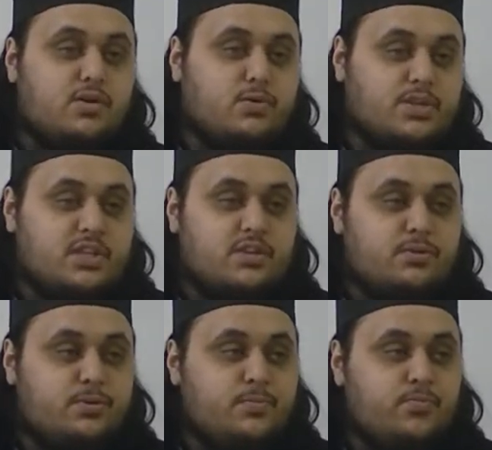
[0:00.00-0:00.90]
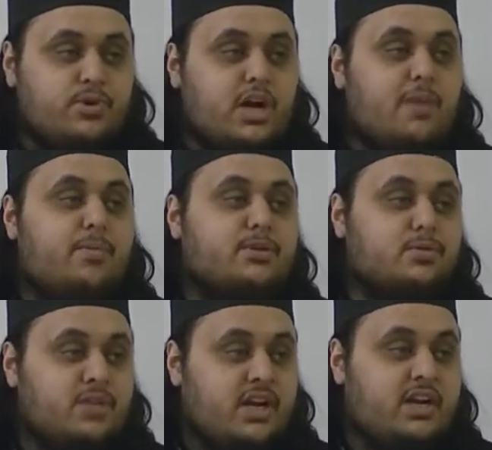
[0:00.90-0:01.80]
ka roza dekho, Kaaba
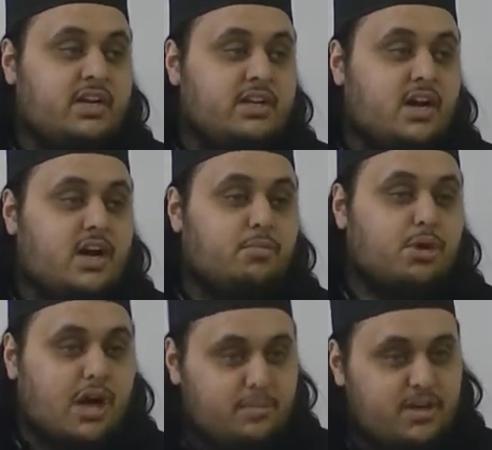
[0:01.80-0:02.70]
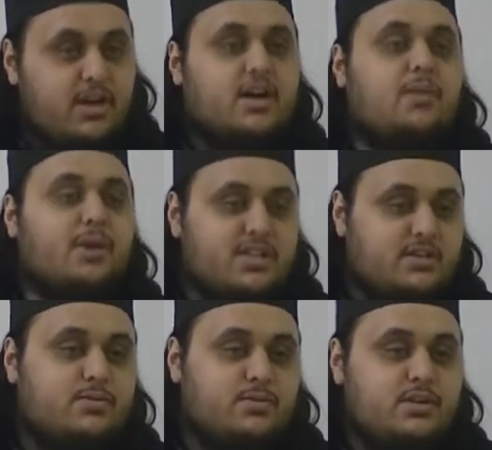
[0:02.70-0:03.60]
to dekh liya, ab Kaabe ka Kaaba
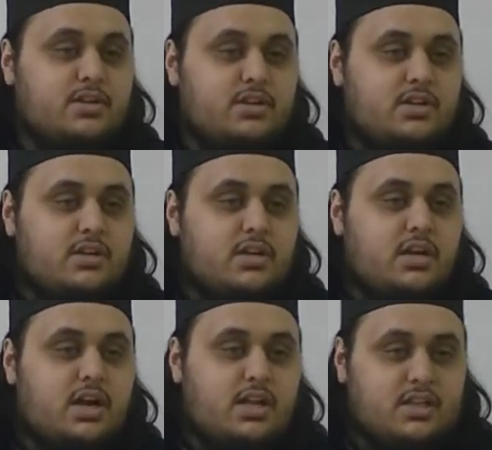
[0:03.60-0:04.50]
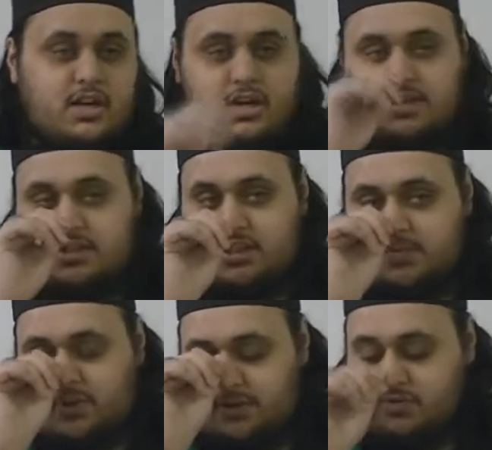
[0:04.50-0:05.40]
dekho. And then Allah said
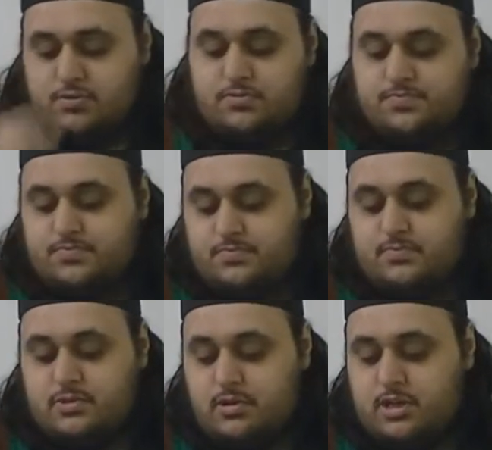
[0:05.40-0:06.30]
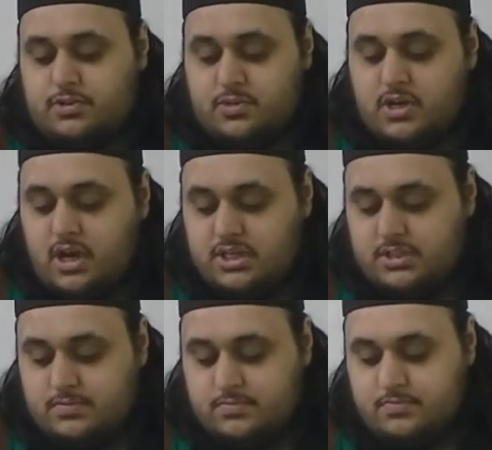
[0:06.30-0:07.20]
that when I was doing
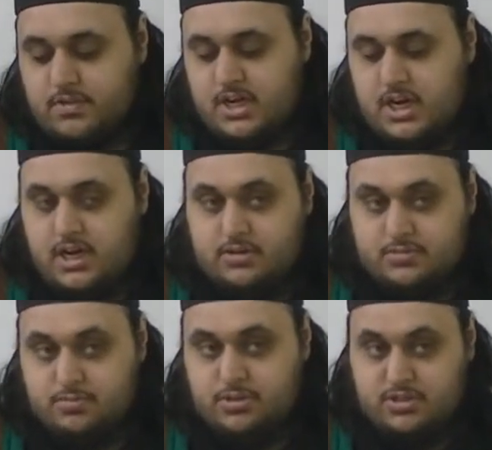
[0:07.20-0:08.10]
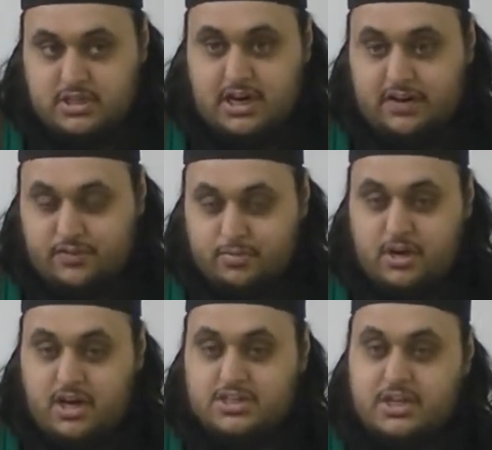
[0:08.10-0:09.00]
Hajj, and because after
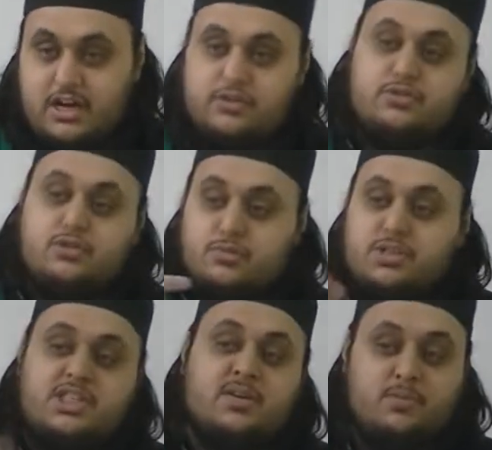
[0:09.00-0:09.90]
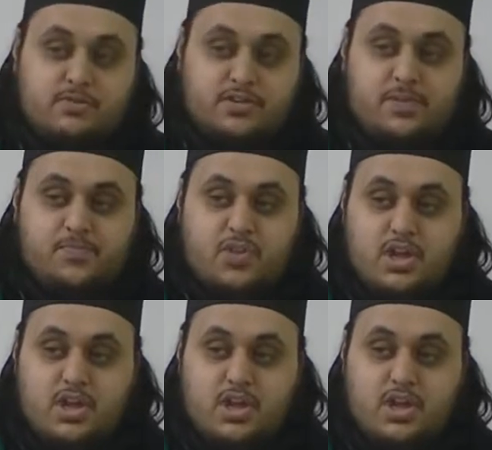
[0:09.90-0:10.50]
my Hajj I had to go to Medina Munawwara.